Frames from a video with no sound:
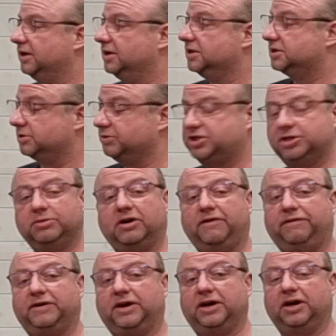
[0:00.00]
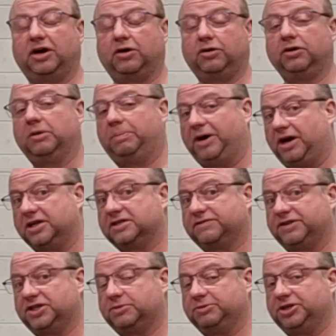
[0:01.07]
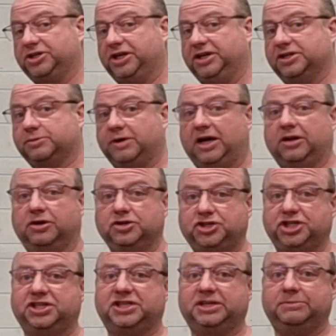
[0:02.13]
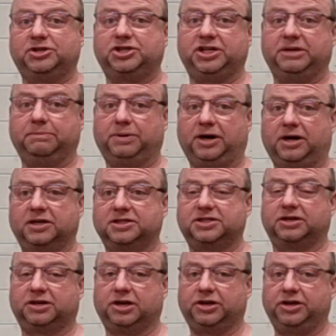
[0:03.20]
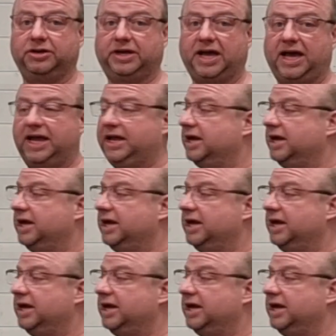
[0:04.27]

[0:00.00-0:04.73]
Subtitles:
So we do offer all the parts for this machine as well on gtmachineparts.co.uk